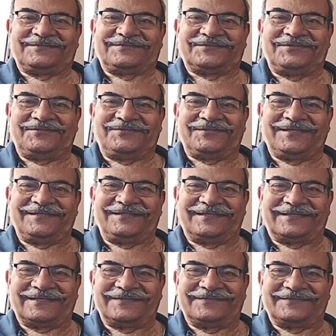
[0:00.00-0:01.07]
issue
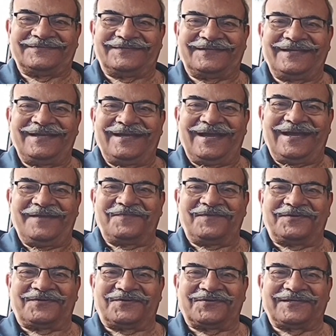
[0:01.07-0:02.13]
altogether. I'm
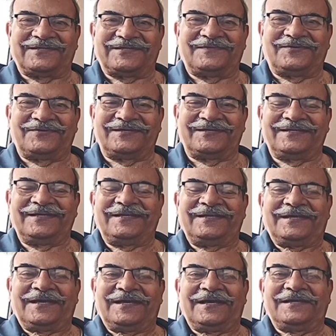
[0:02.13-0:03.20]
not talking about it.
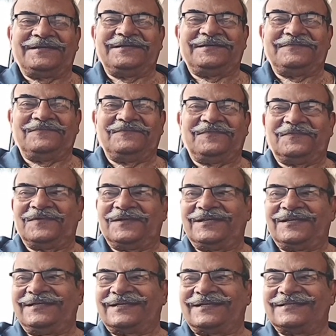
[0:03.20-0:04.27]
I did
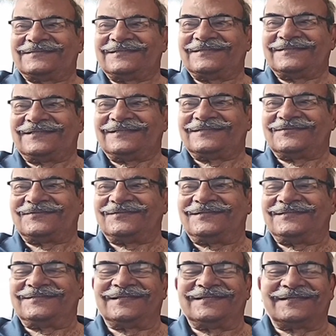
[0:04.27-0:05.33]
very interesting things with
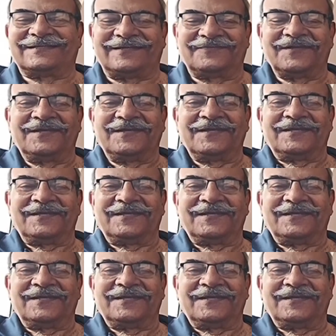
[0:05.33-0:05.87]
this aircraft.